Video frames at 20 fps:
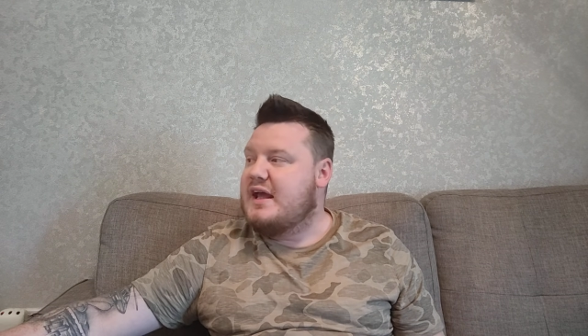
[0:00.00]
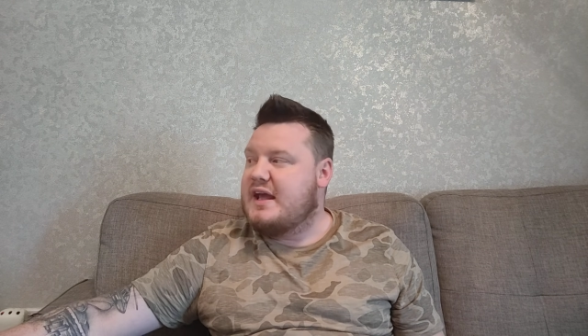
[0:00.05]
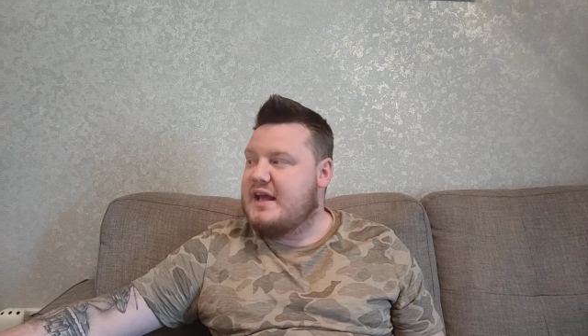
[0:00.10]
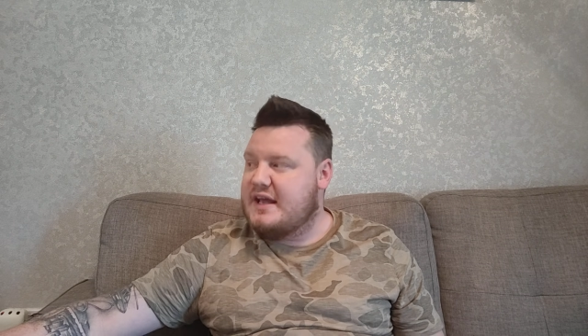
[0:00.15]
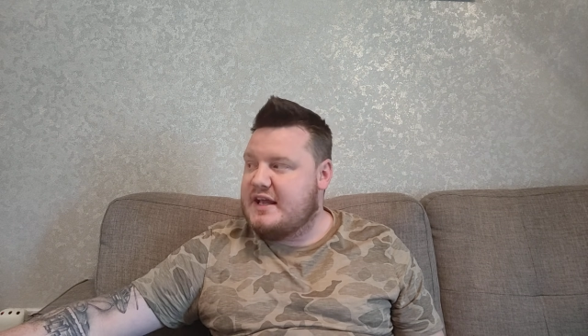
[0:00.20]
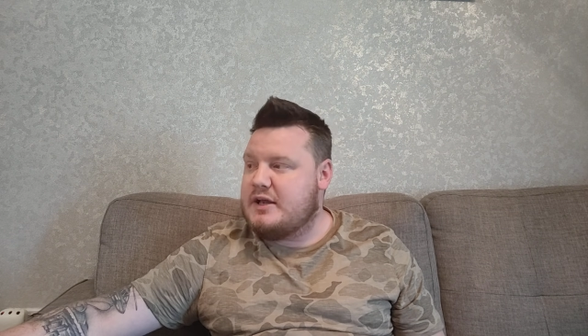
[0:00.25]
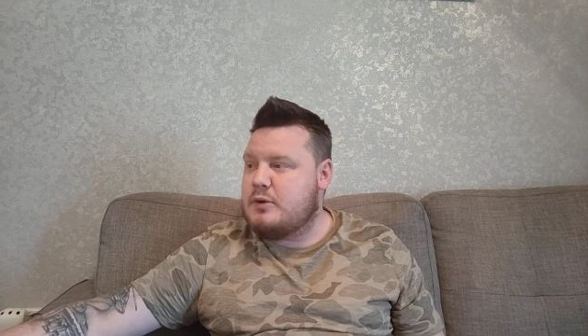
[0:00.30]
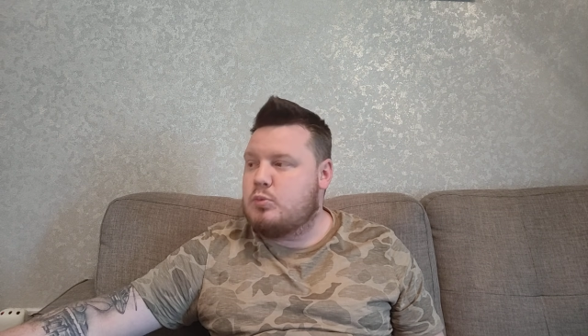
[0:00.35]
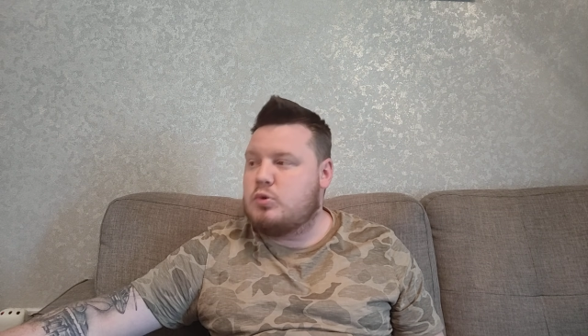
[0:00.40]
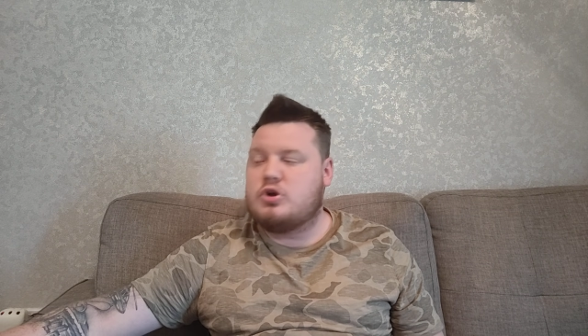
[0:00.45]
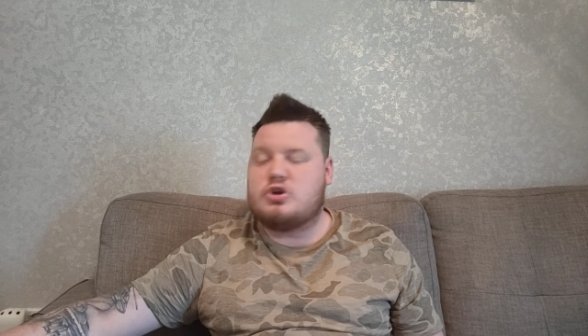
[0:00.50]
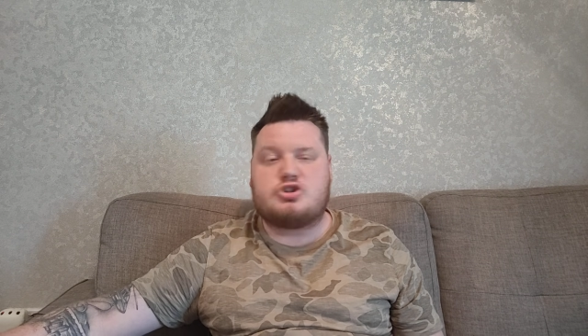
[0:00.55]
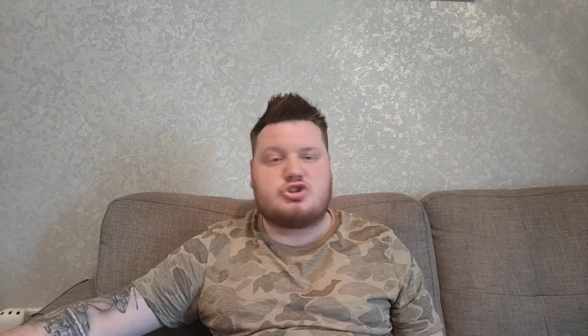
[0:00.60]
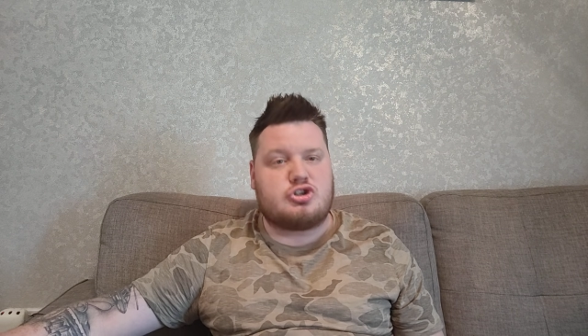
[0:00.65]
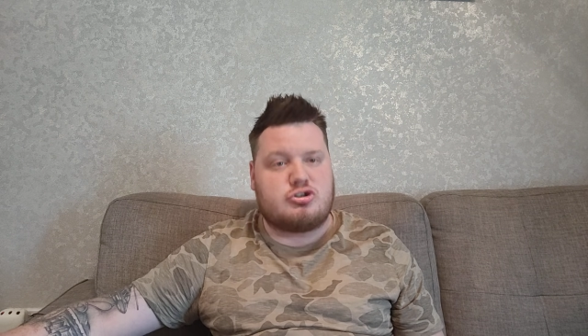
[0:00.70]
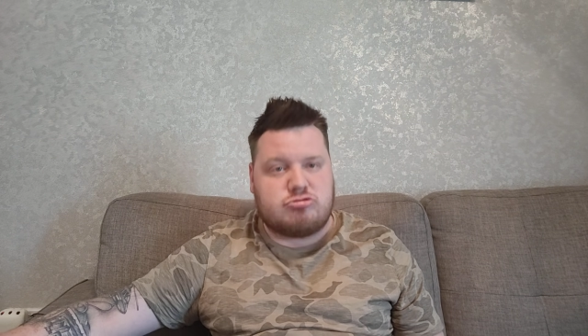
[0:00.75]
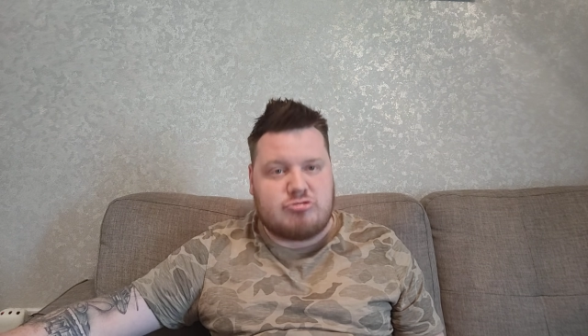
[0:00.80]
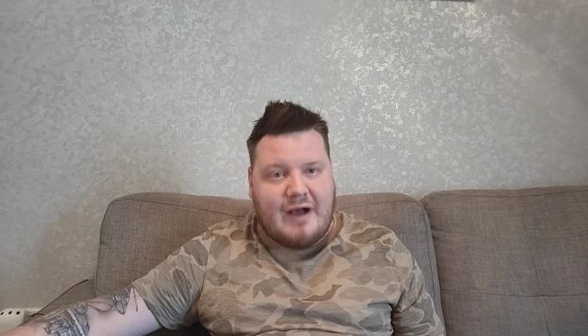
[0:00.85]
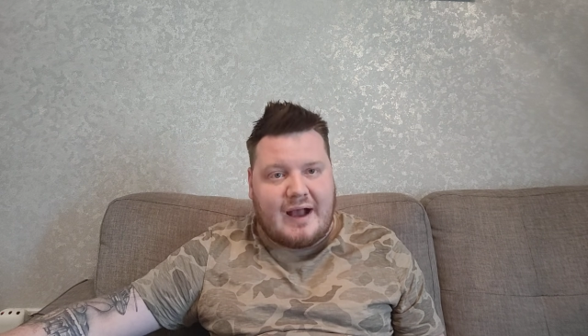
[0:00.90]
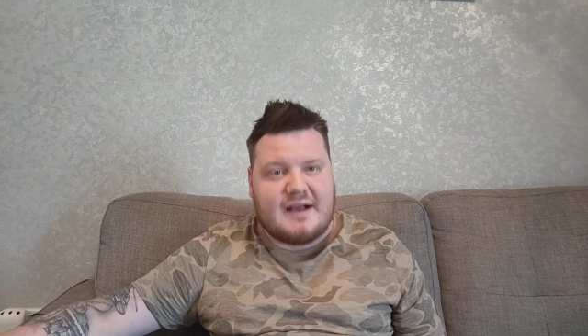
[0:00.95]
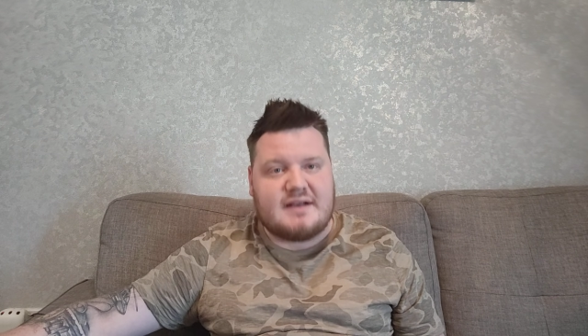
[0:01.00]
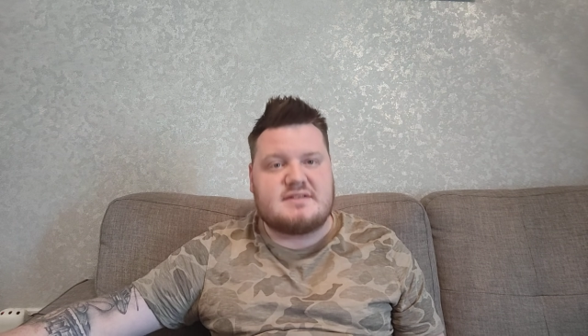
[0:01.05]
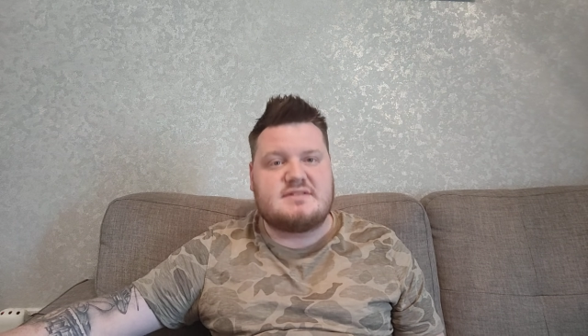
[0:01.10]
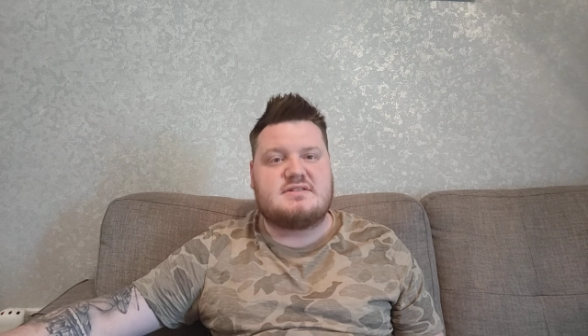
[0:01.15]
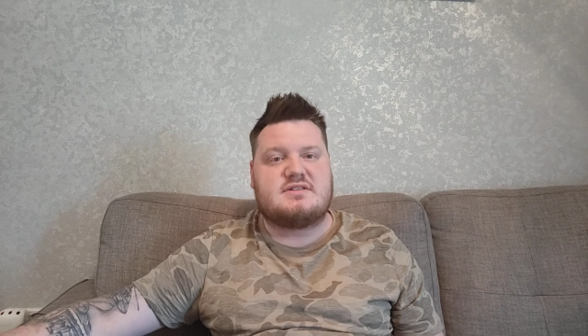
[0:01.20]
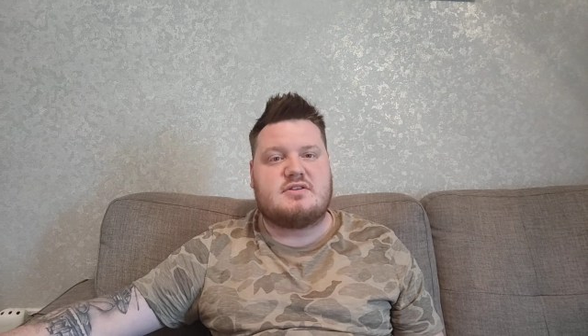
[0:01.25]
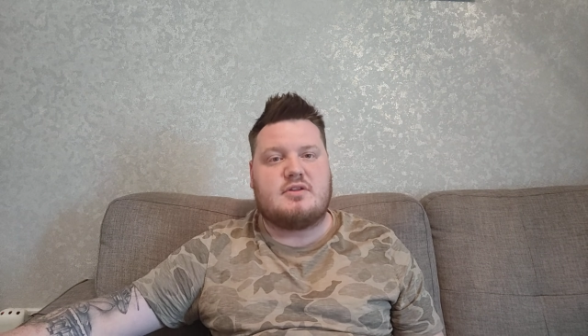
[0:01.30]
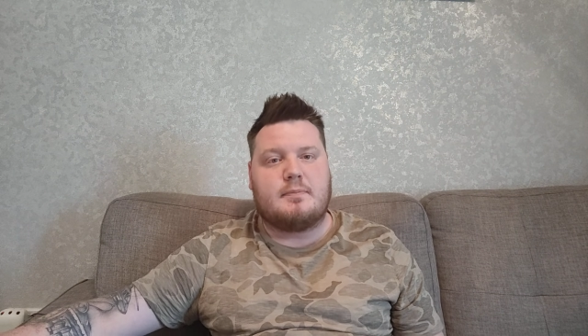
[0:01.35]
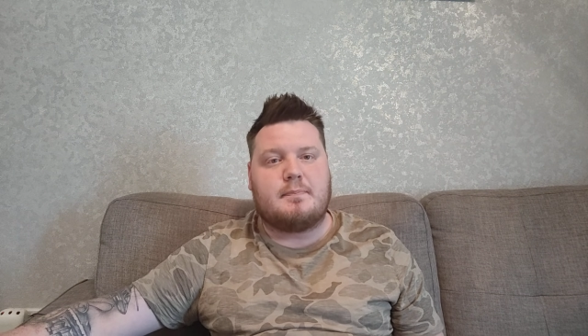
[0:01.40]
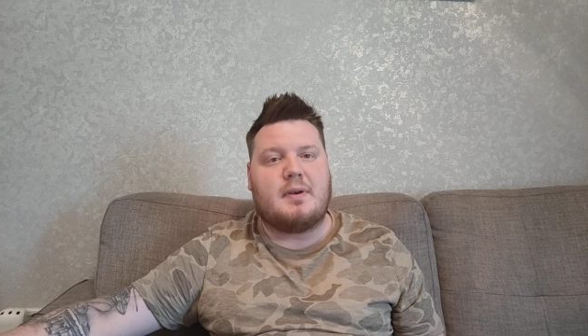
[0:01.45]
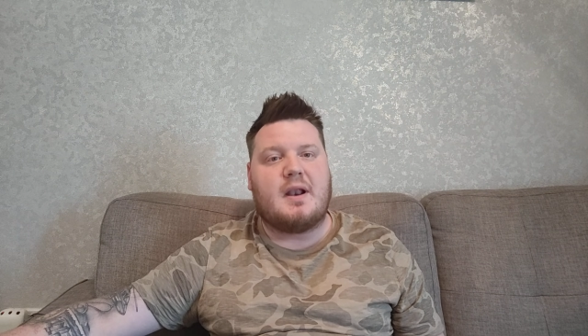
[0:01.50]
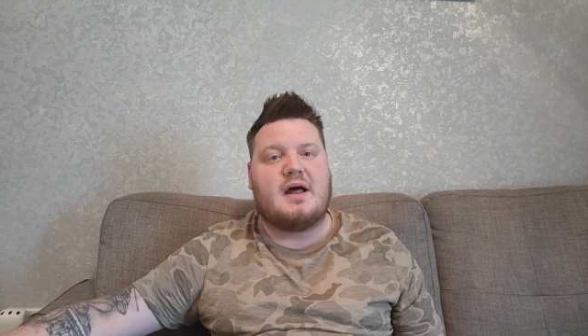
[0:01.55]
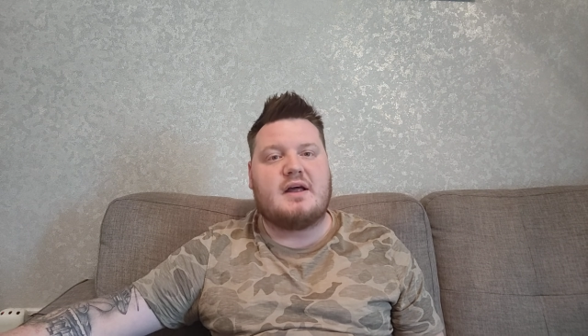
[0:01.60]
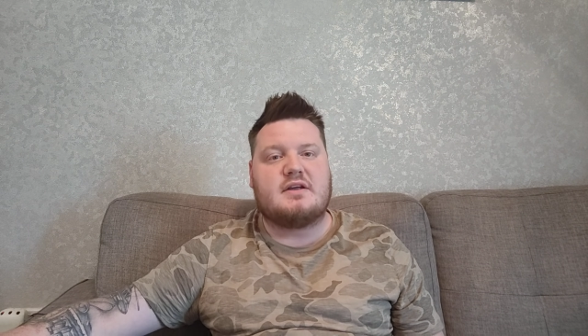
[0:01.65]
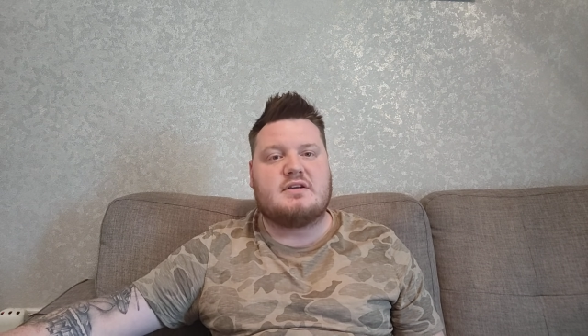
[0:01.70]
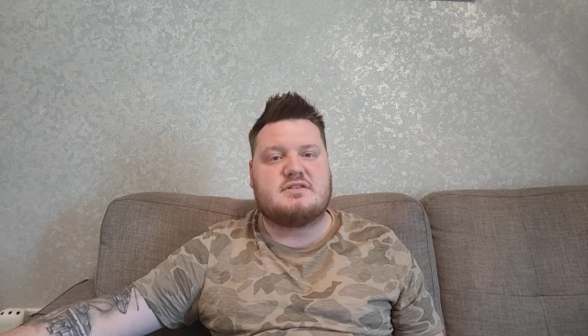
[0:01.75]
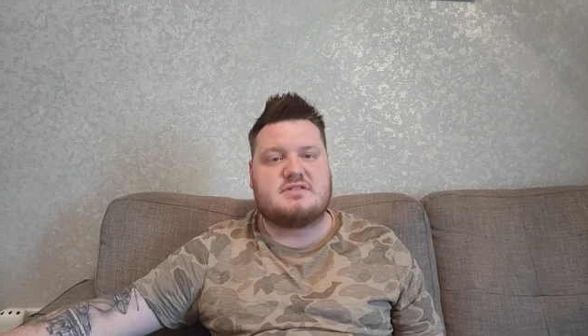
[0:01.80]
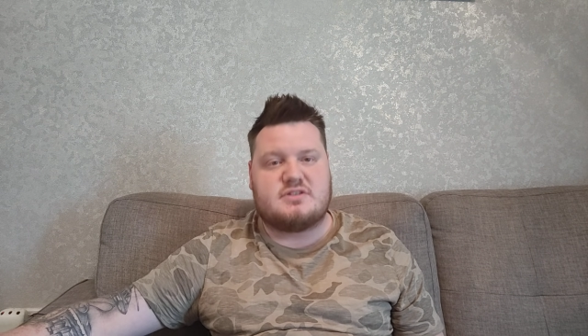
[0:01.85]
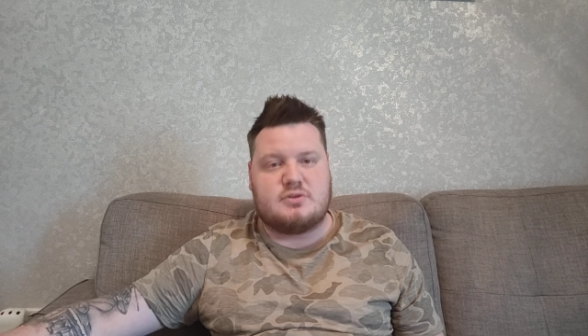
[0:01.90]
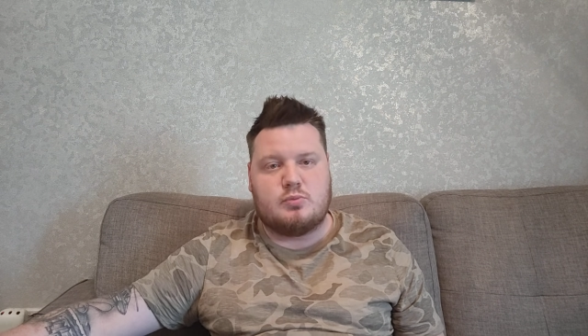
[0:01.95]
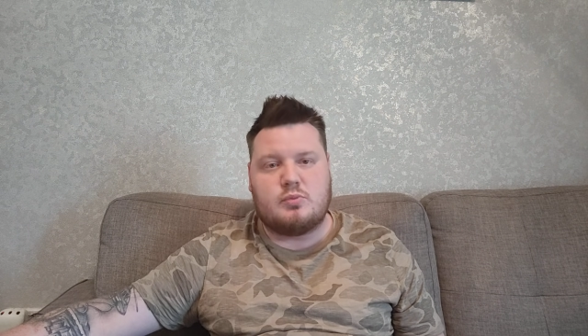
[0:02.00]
he will attract the players